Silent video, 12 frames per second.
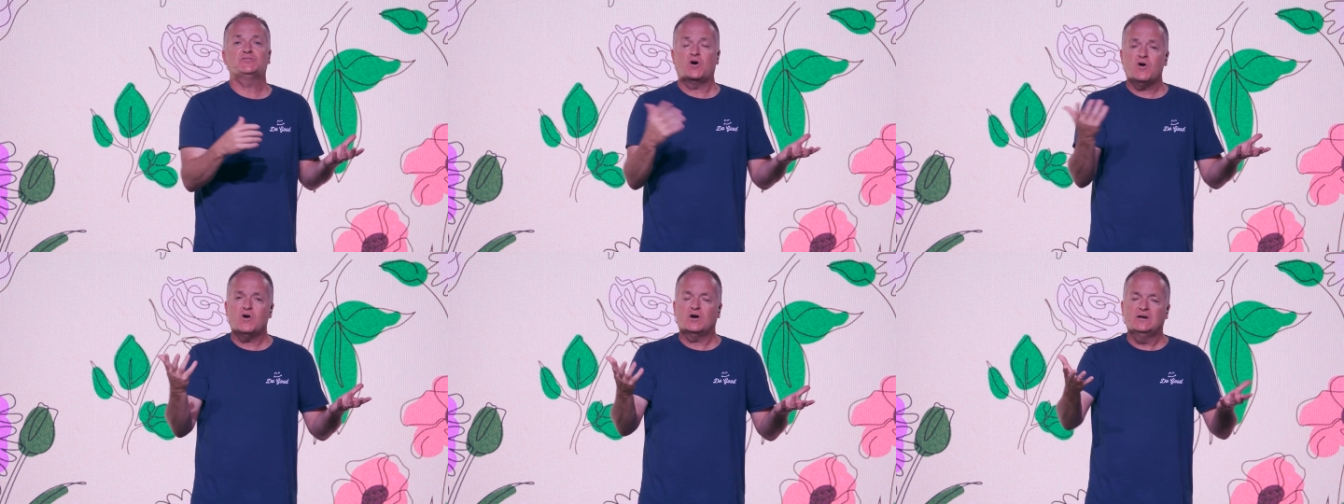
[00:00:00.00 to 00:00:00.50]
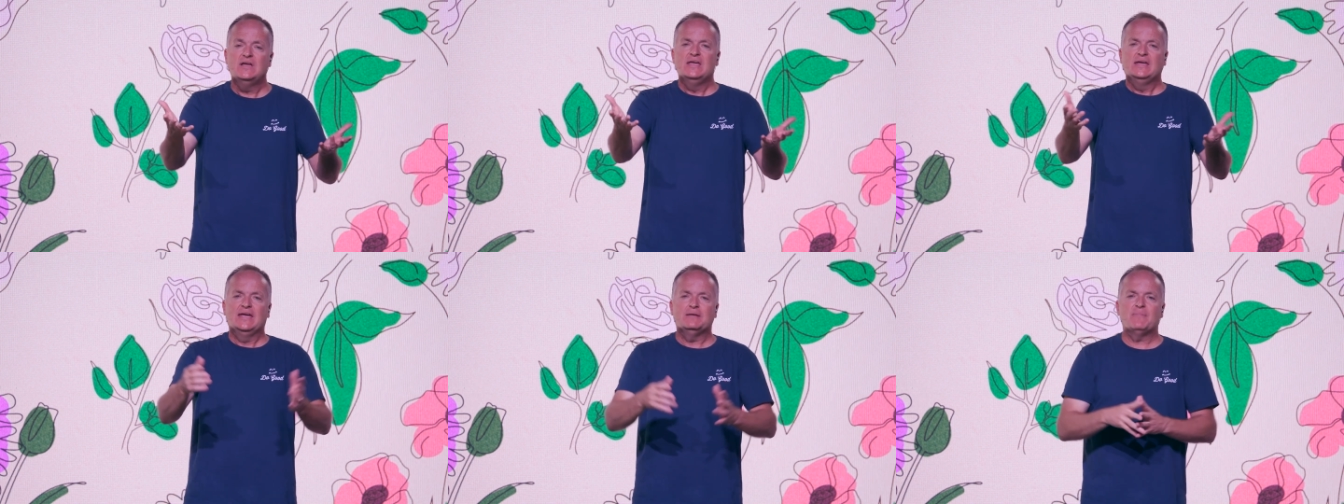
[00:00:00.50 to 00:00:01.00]
Or
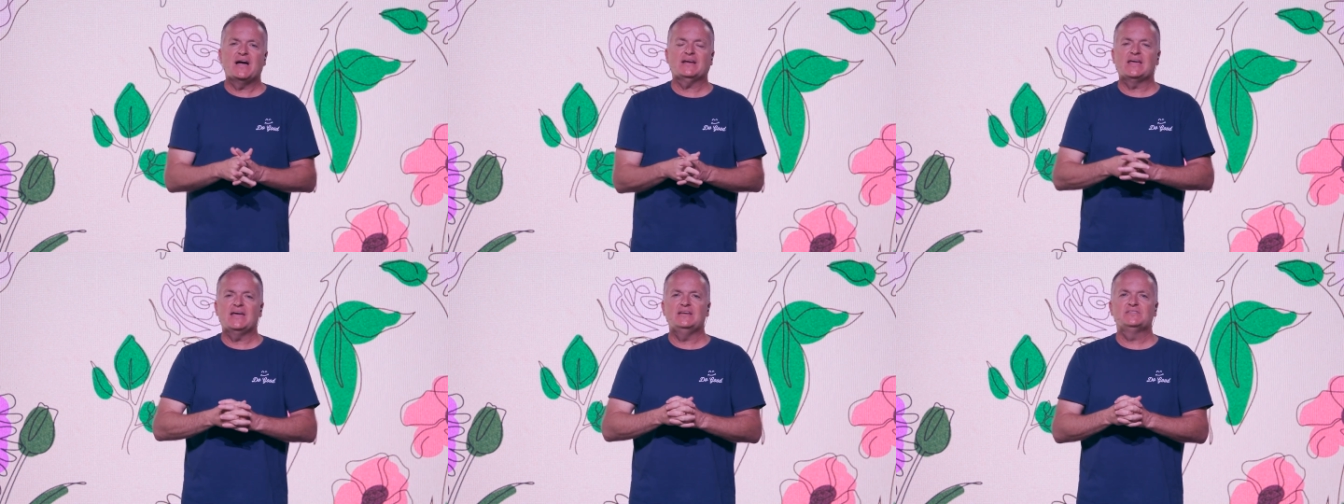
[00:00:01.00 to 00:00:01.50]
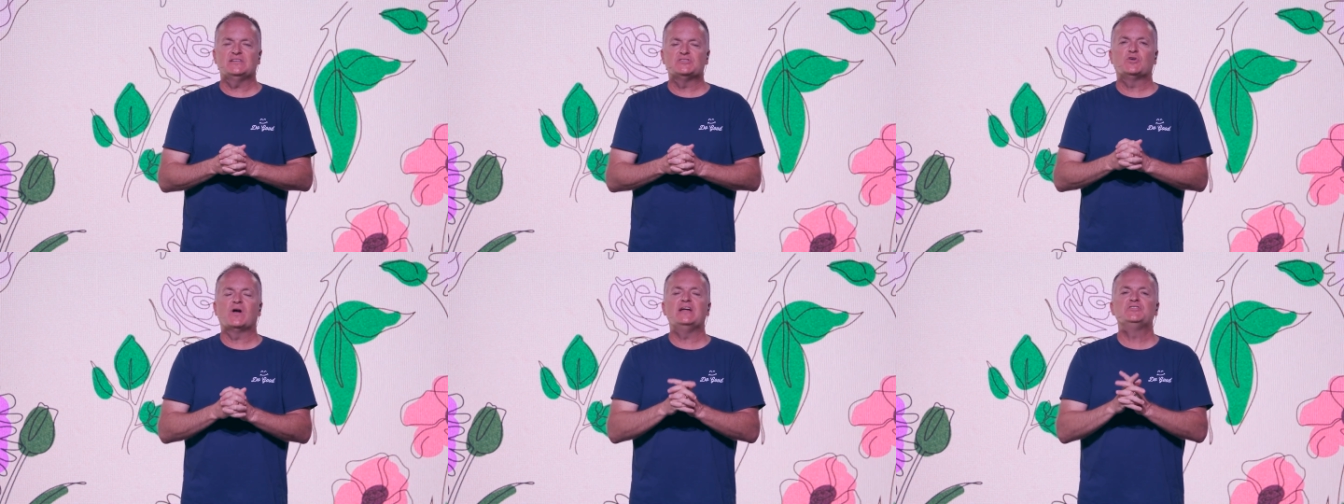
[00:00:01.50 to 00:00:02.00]
in my case, it's
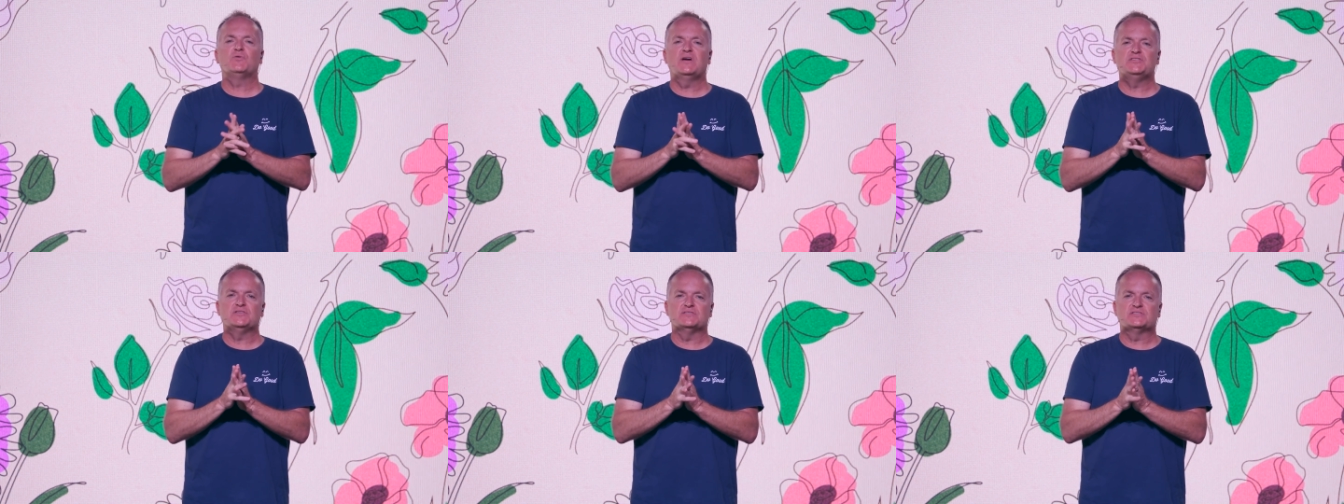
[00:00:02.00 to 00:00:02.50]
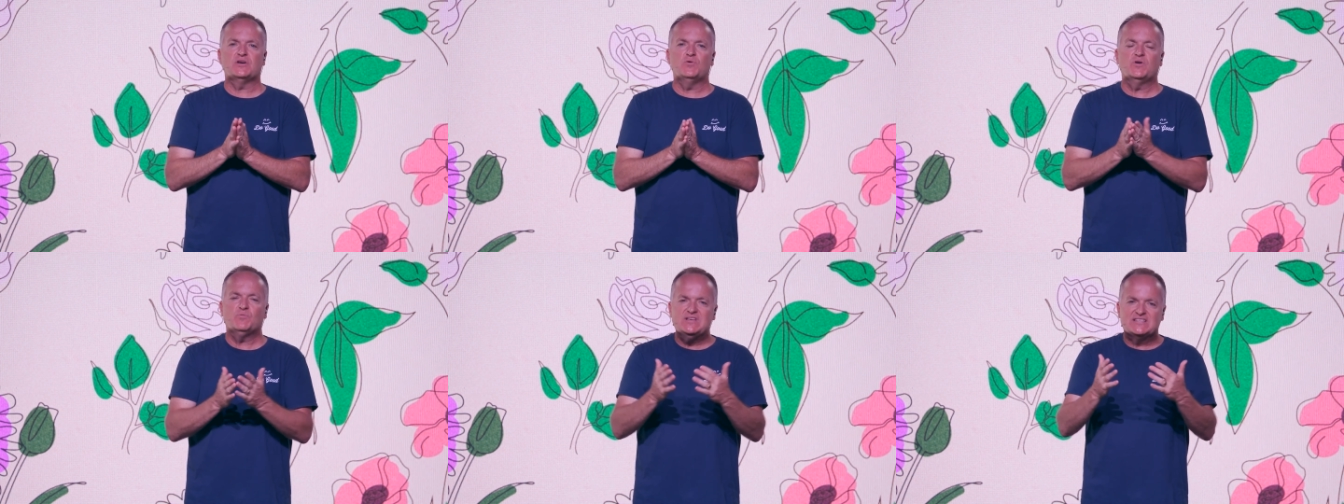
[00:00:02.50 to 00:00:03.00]
graduation. So
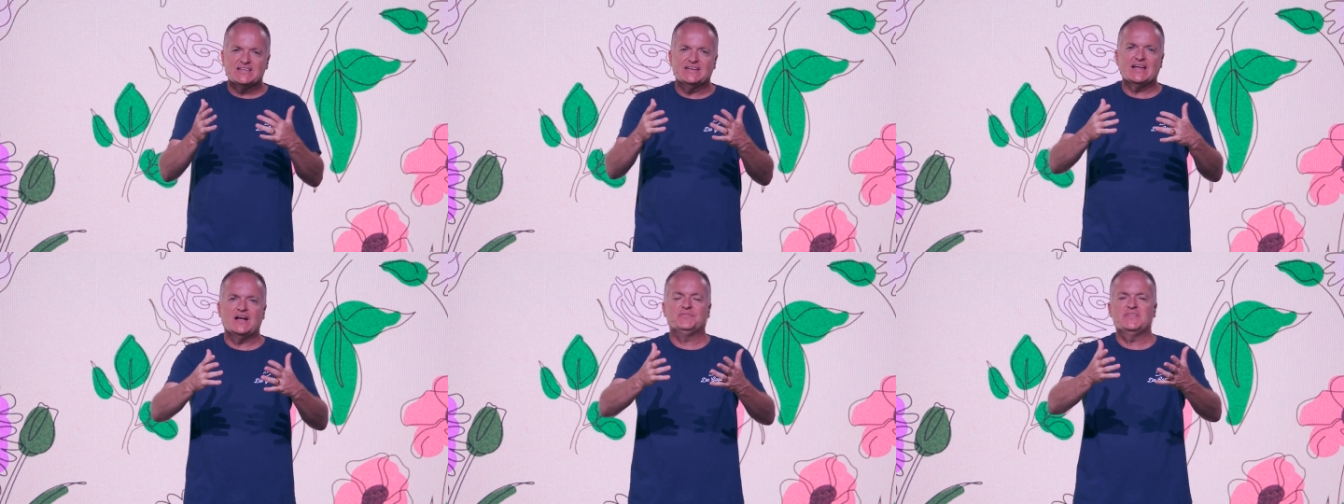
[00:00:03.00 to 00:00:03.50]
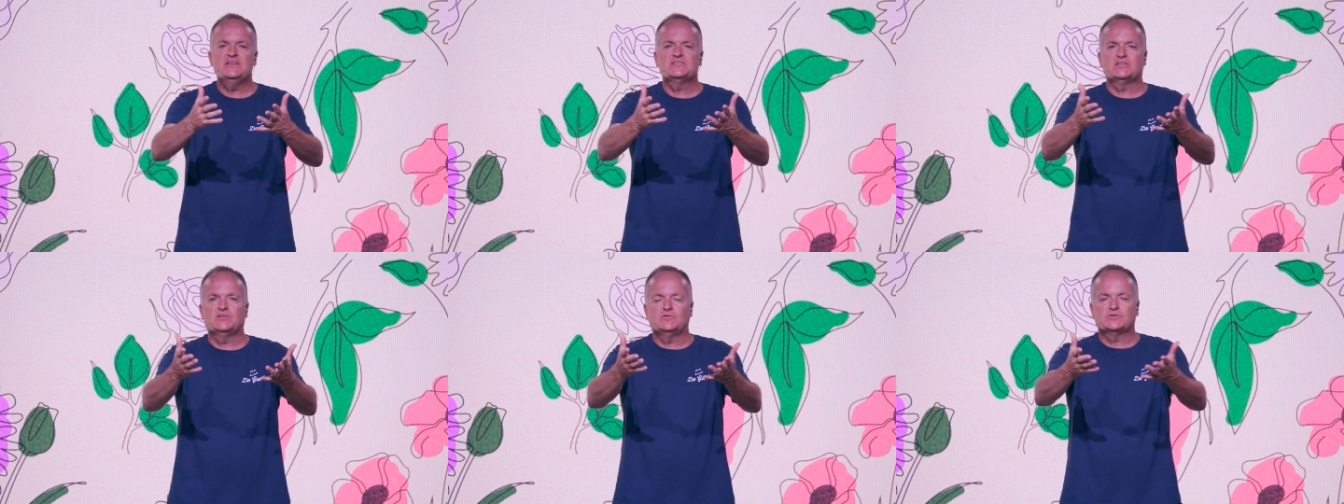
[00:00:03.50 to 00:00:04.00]
when we send out these
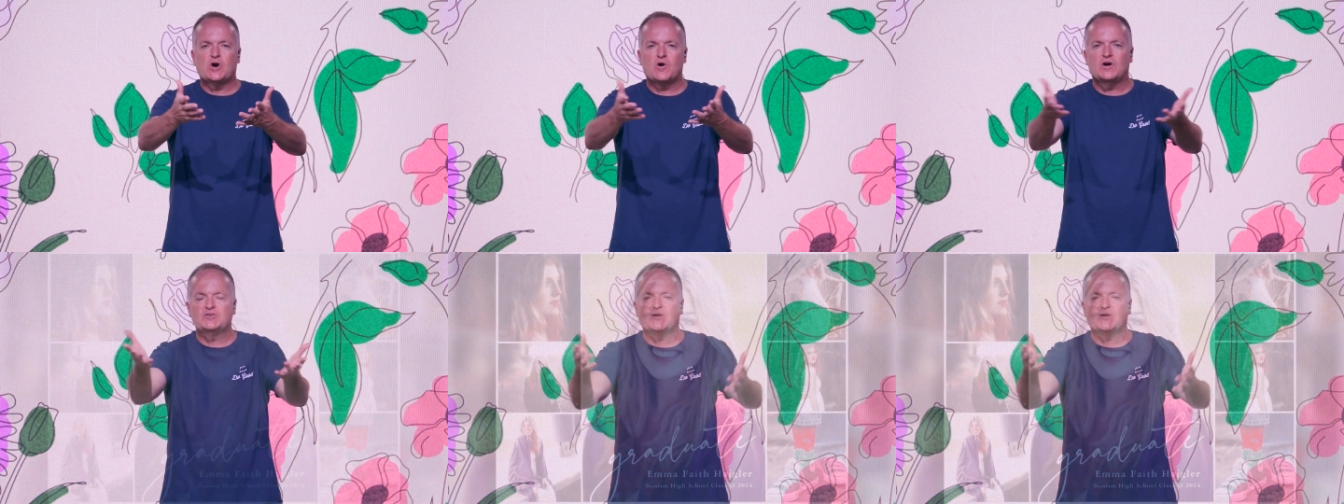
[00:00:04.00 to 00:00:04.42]
little cards